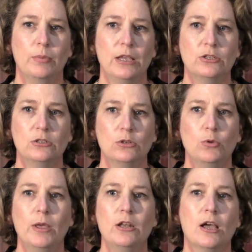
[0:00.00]
patients
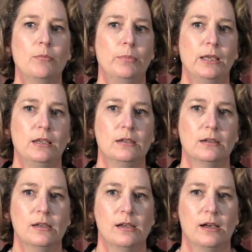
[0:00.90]
who may not be
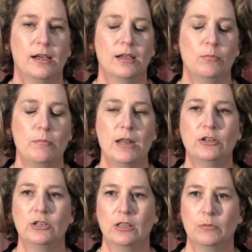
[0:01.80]

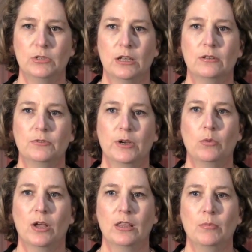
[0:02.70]
managing themselves very
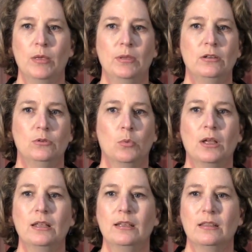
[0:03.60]
well. They may be
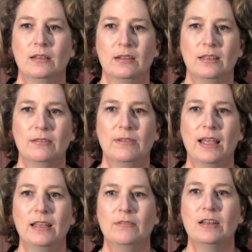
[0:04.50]
dwelling in the
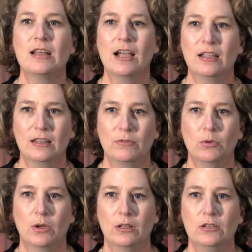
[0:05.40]
valley of denial, if you
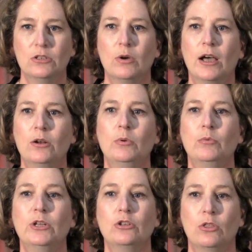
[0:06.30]
will. And so how do we
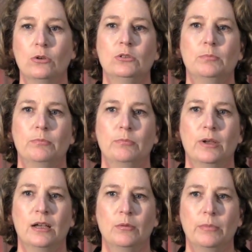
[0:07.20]
reach those
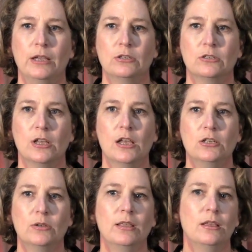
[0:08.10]
patients?
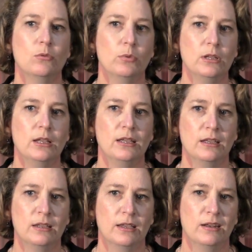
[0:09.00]
So I think really
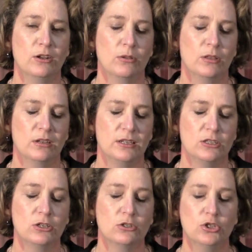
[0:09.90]
it's
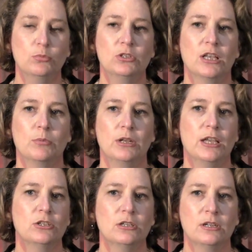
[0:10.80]
the consumer
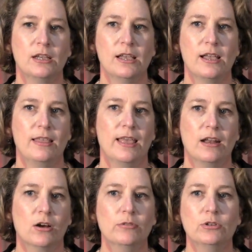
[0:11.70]
segmentation
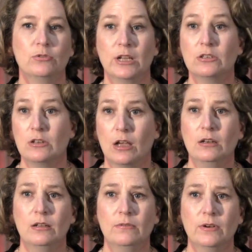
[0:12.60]
that our industry has
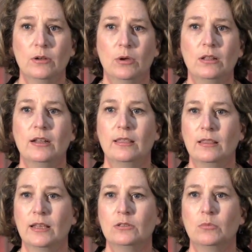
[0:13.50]
not done very well, and I
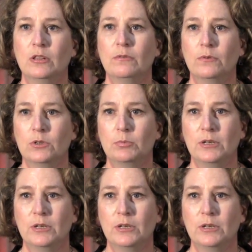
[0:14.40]
think that's one of the first